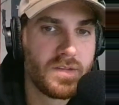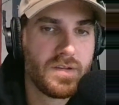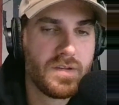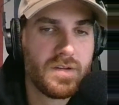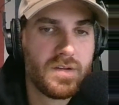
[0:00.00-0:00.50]

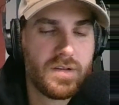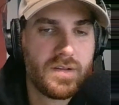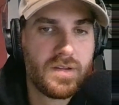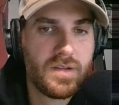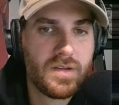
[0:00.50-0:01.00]

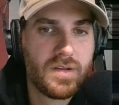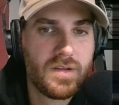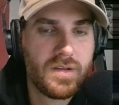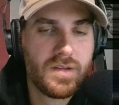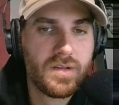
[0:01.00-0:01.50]

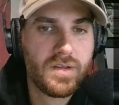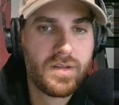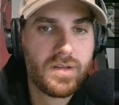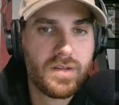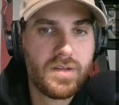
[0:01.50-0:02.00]

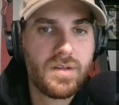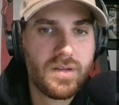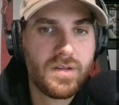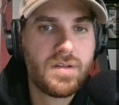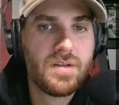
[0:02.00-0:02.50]

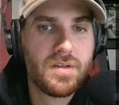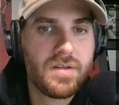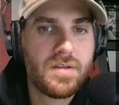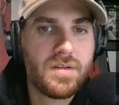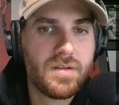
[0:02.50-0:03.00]
This person isn't speaking.